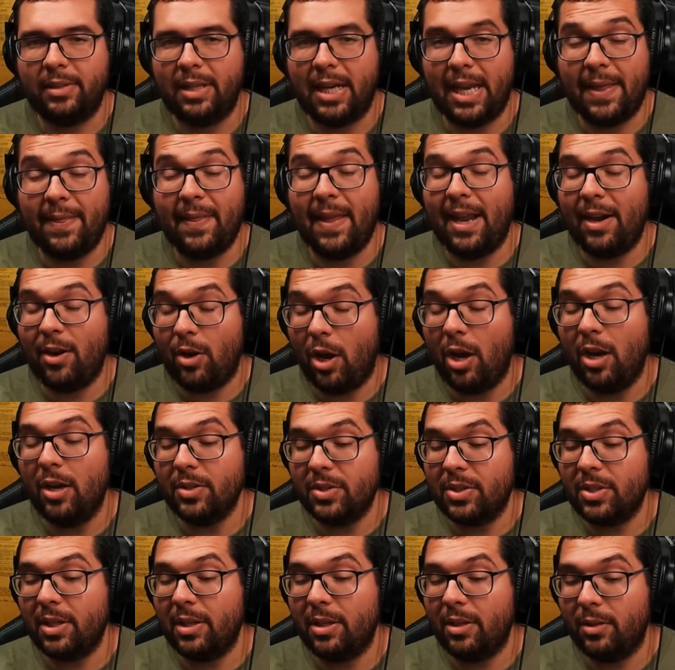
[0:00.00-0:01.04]
And then
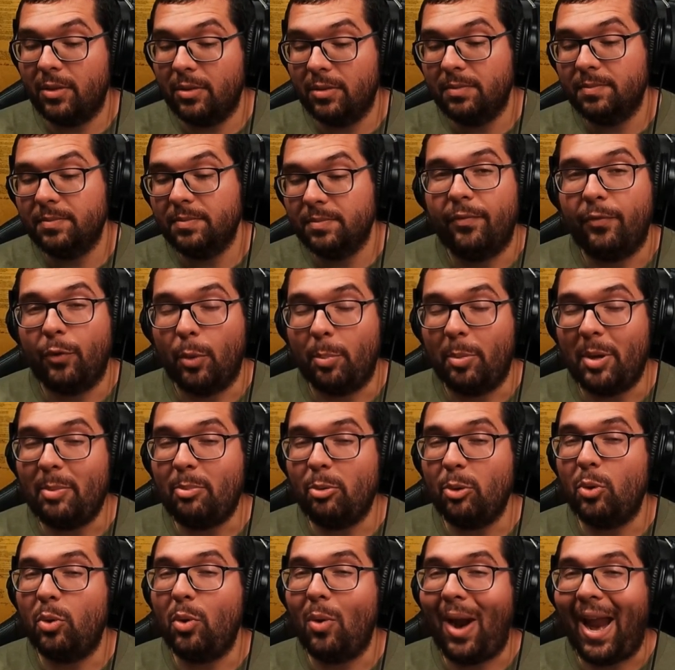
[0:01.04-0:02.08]
also for
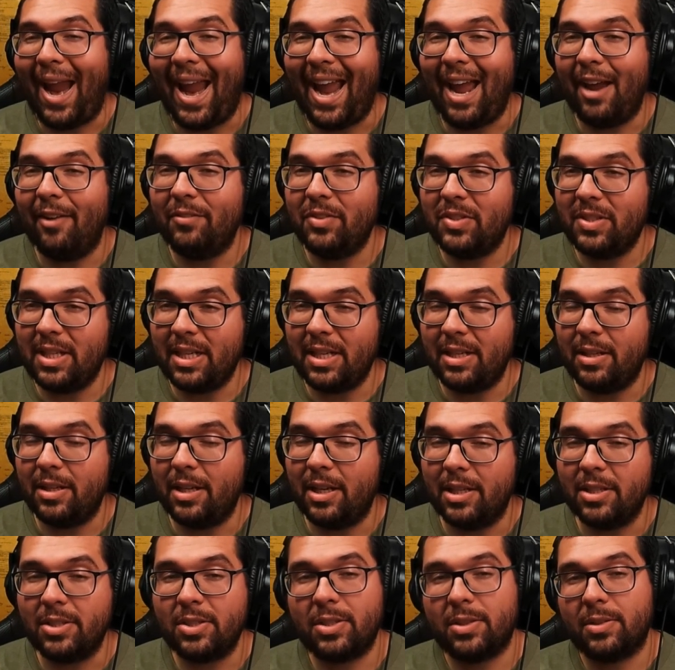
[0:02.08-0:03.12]
people who have seen
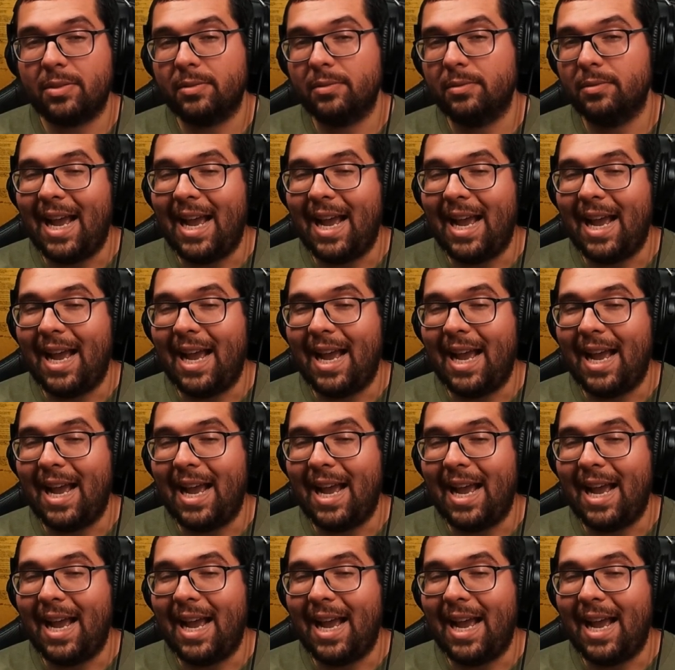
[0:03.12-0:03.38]
this,